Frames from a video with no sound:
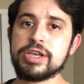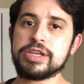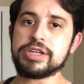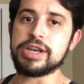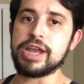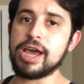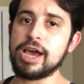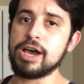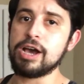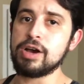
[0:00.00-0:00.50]

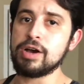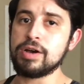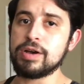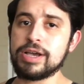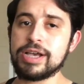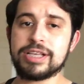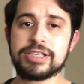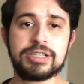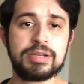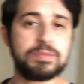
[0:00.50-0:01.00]
Now,
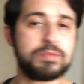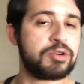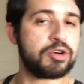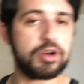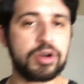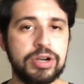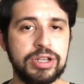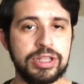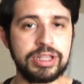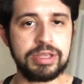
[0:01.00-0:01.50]
as I'm
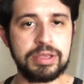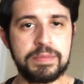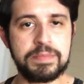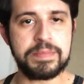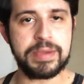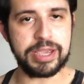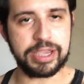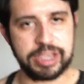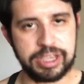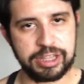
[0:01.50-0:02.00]
currently
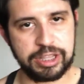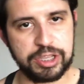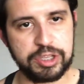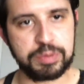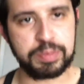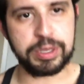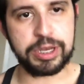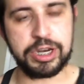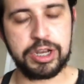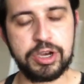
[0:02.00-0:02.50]
making this
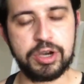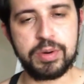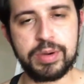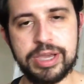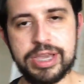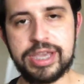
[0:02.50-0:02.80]
video,